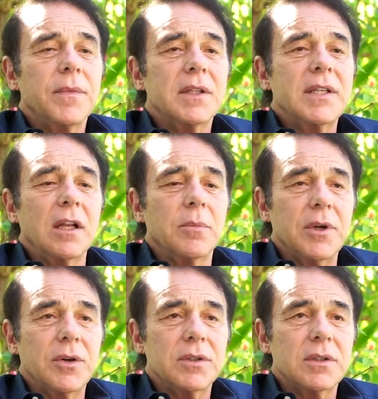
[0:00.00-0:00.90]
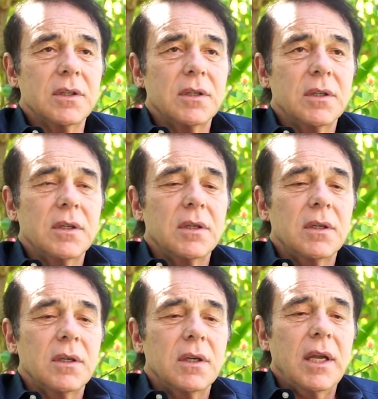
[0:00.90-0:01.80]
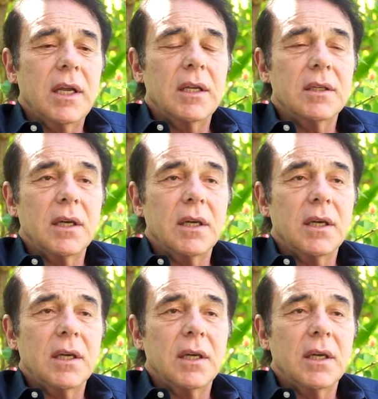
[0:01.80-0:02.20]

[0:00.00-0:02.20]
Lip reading: telomeres. And